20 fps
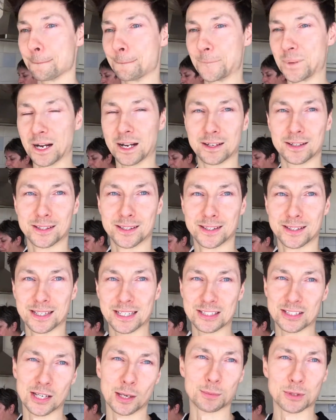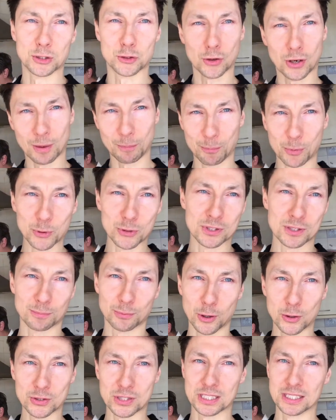But in terms of trying to boost the
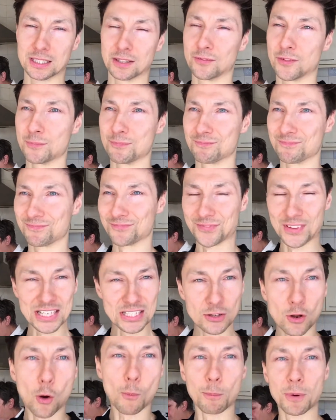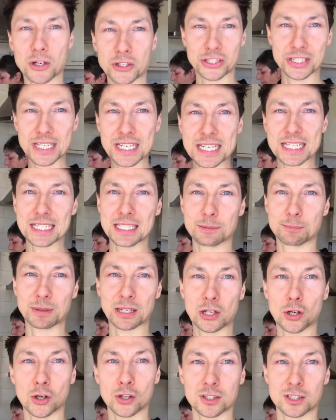protein in them, there's not much need
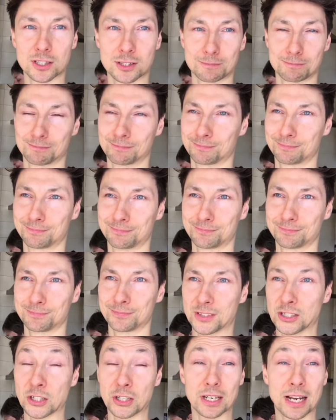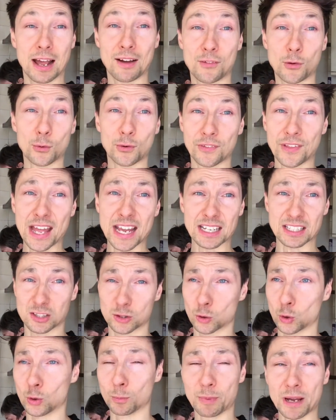because you're going to have it with eggs
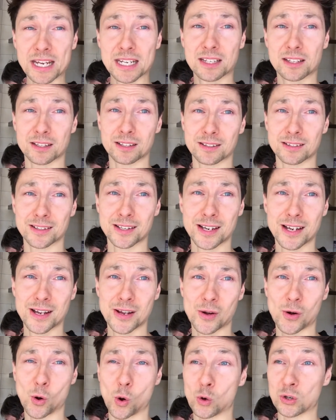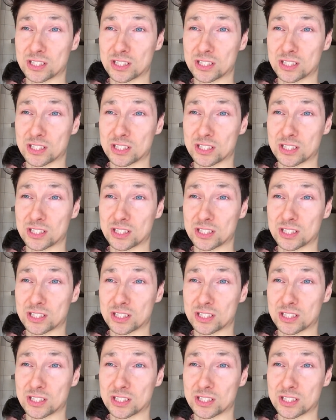or bacon or